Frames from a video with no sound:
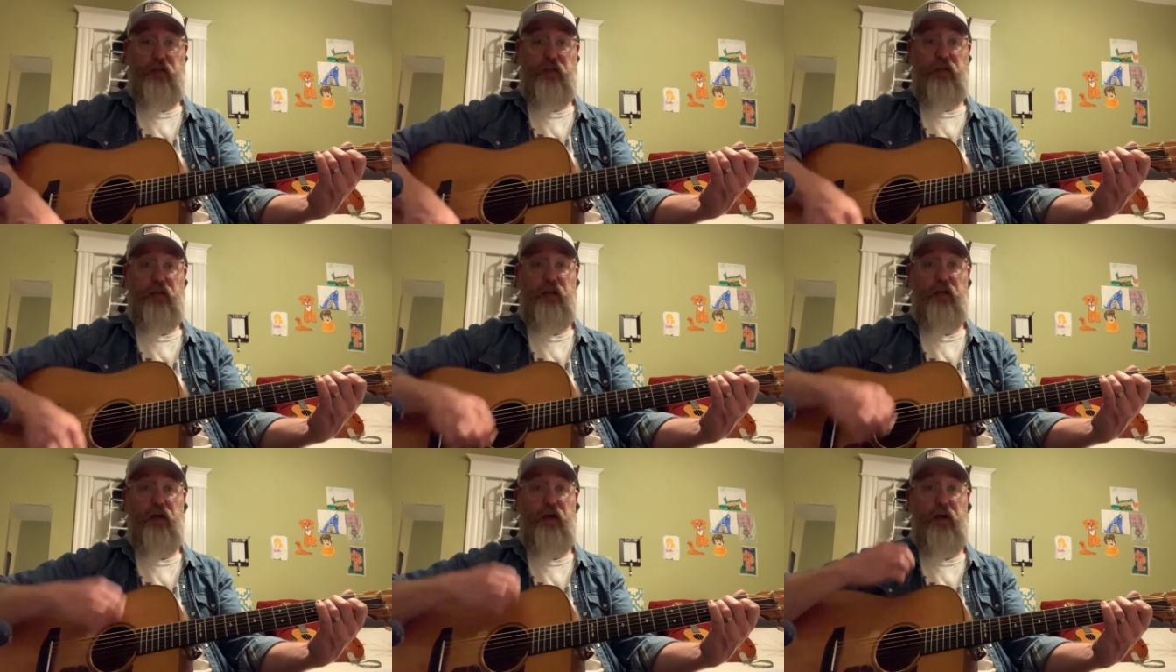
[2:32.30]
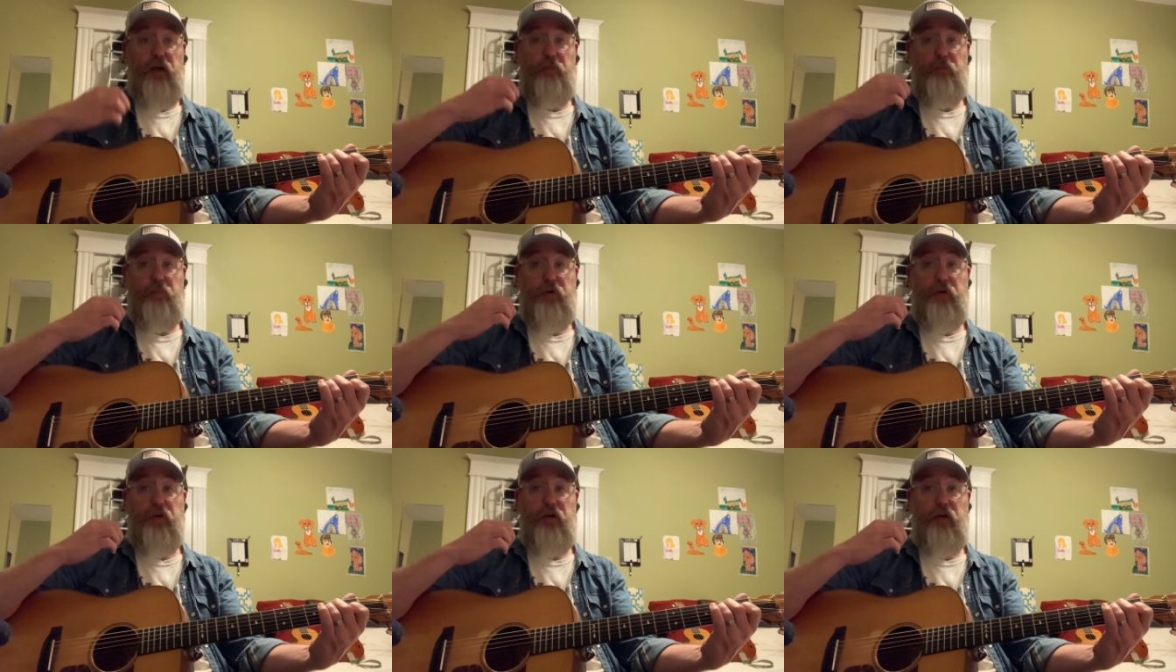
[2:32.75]
up
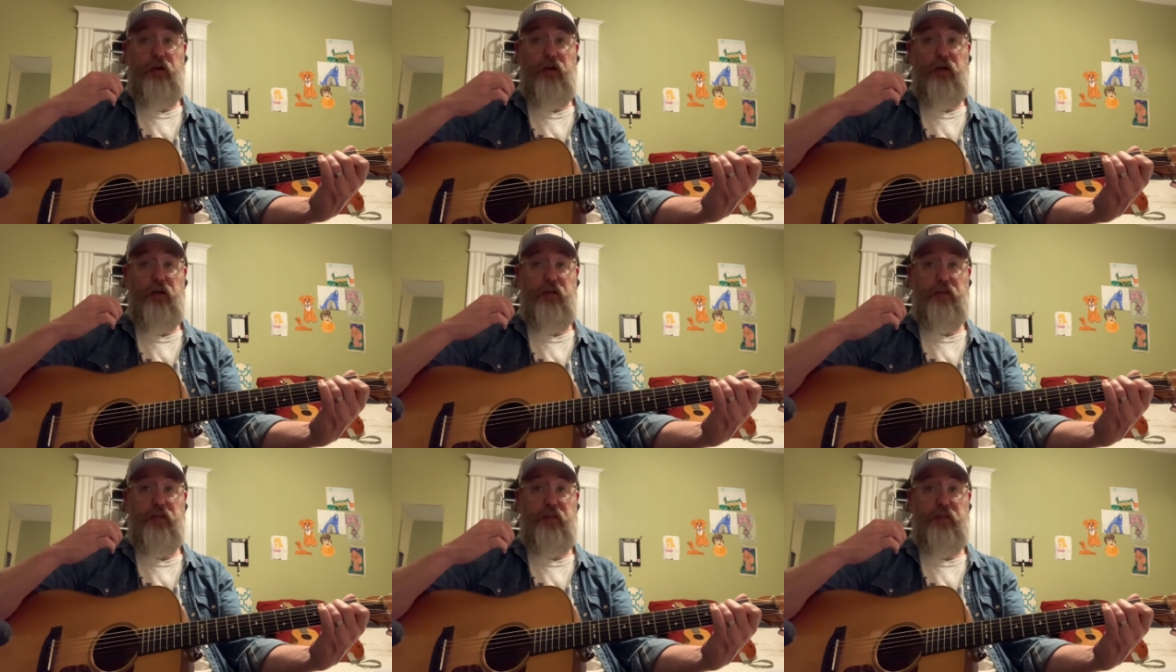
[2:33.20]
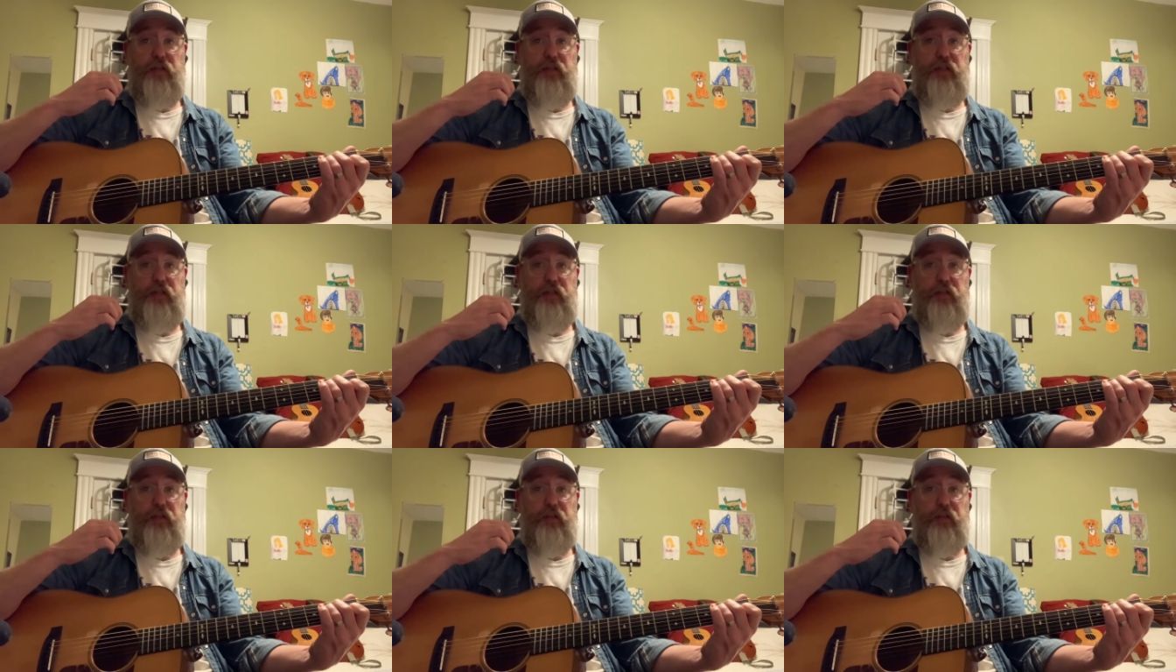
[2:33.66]
on the
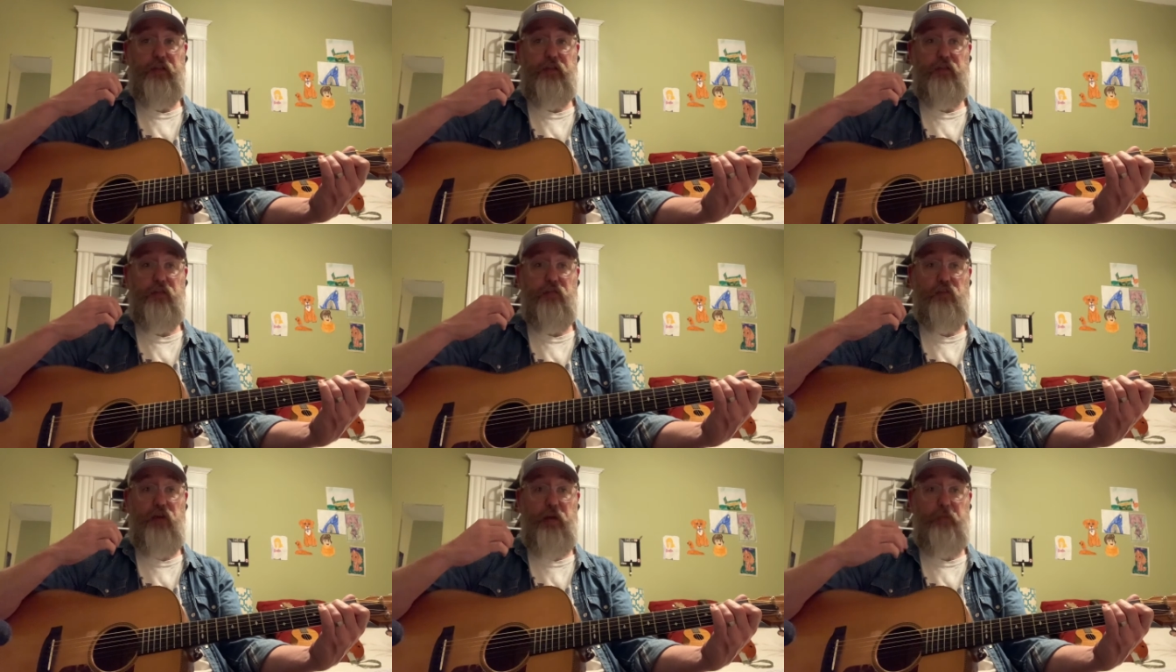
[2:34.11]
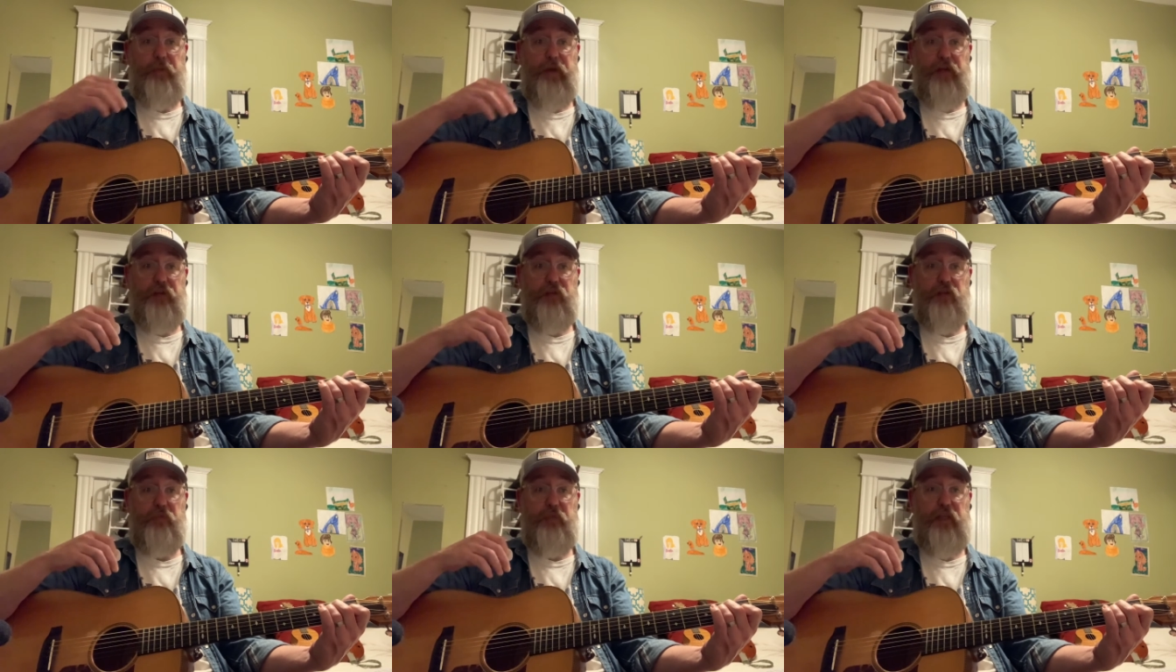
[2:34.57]
E, and then you're right back
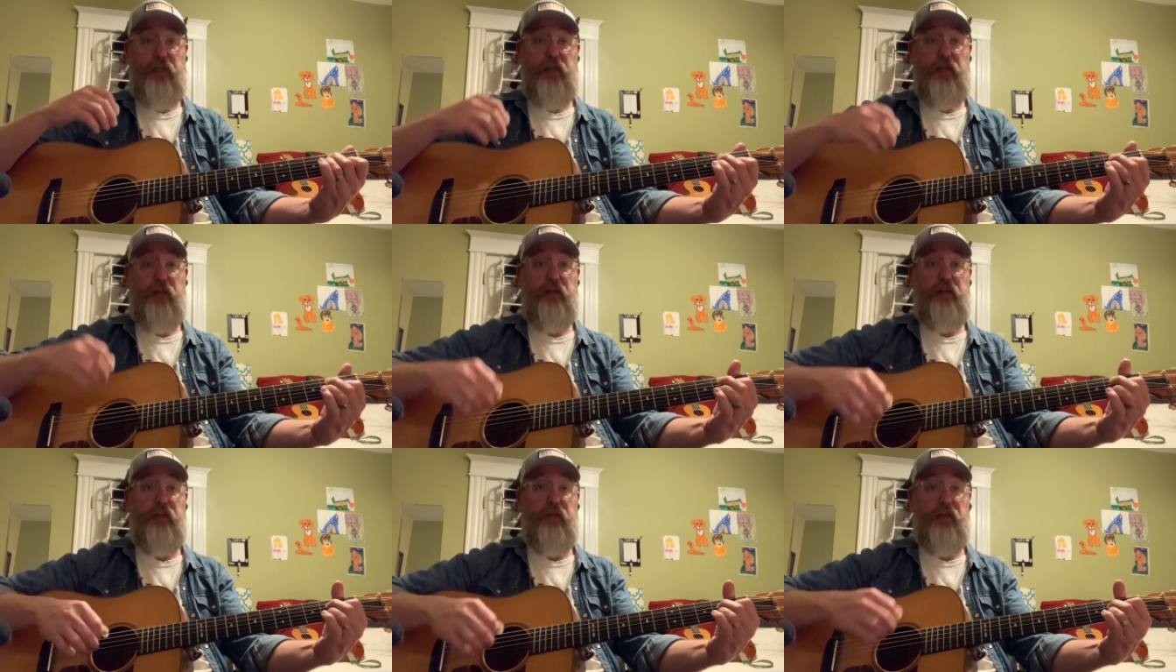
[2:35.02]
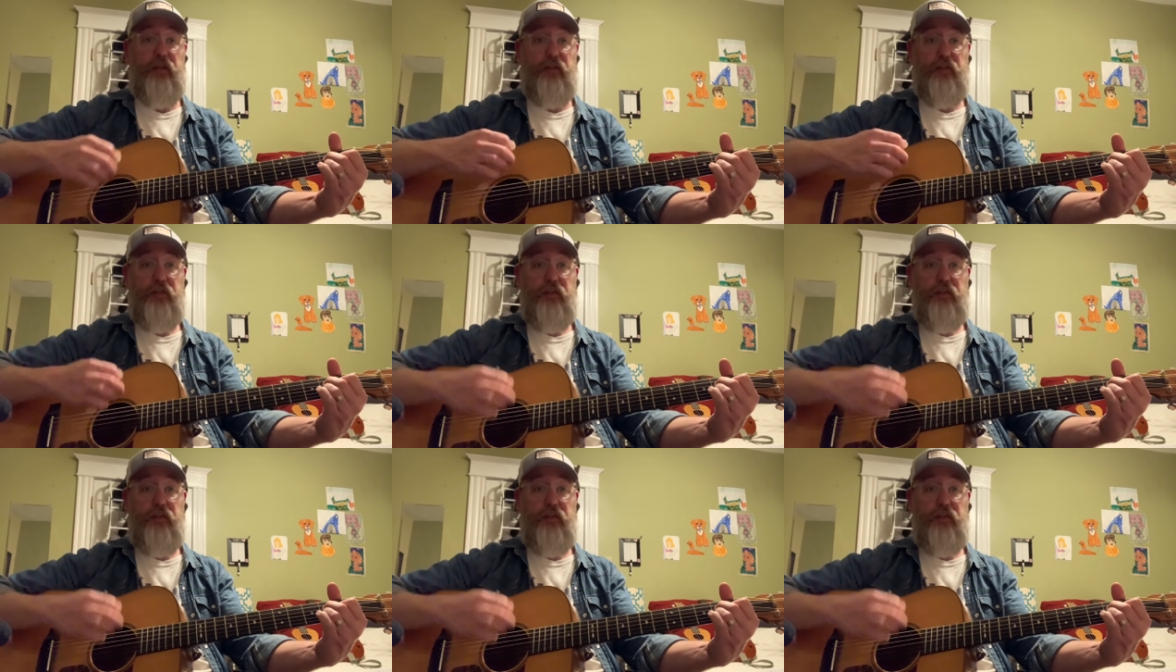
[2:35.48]
to the beginning again.